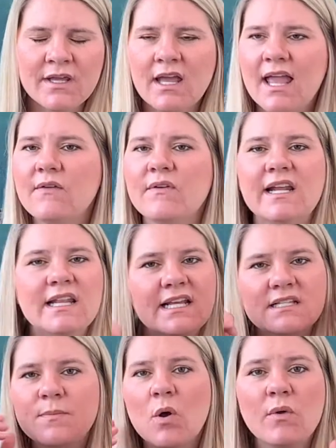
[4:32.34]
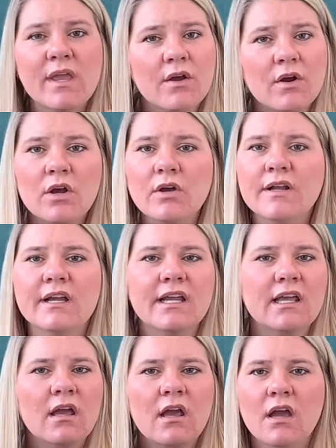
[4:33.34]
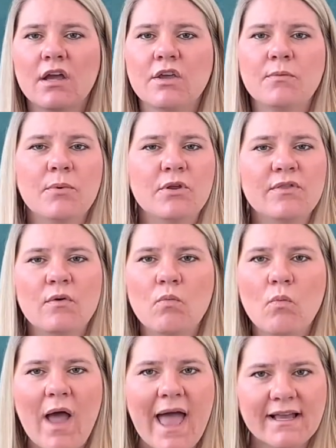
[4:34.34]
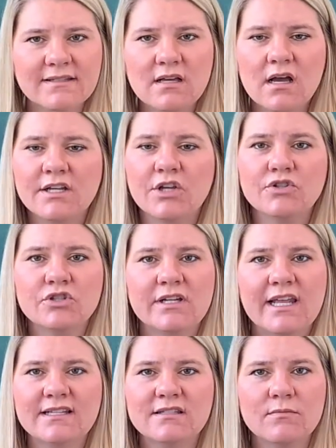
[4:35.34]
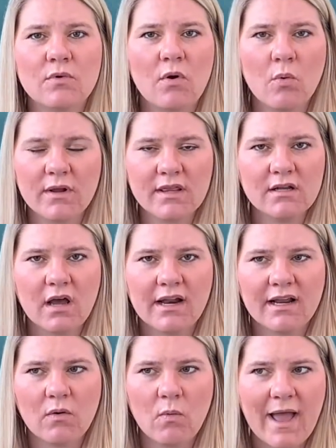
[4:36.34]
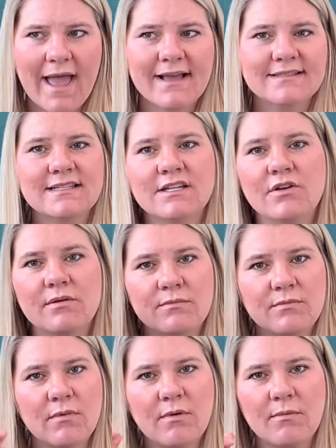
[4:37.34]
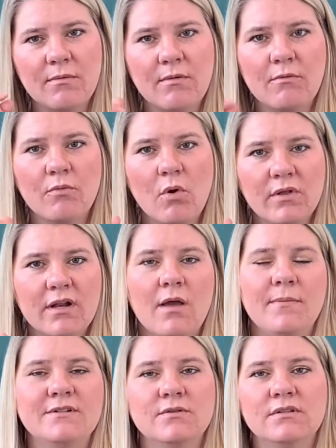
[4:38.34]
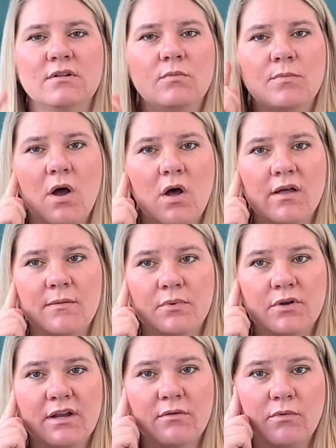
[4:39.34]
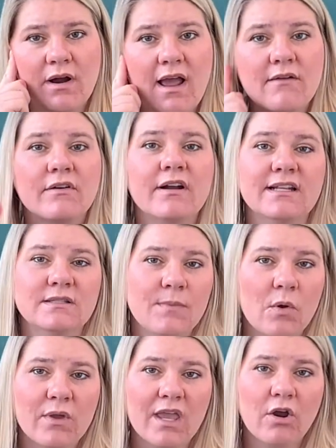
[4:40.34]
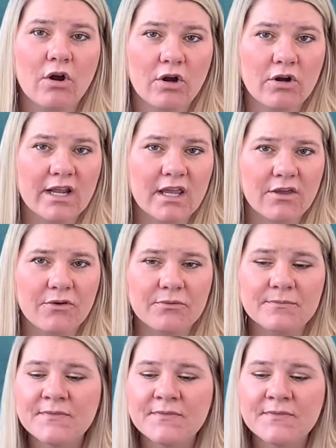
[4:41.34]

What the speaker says: If anything's poking or hurting, you put the wax on. You should get some orthodontic wax, and you can roll it up into a little ball and put it wherever it's poking or hurting you.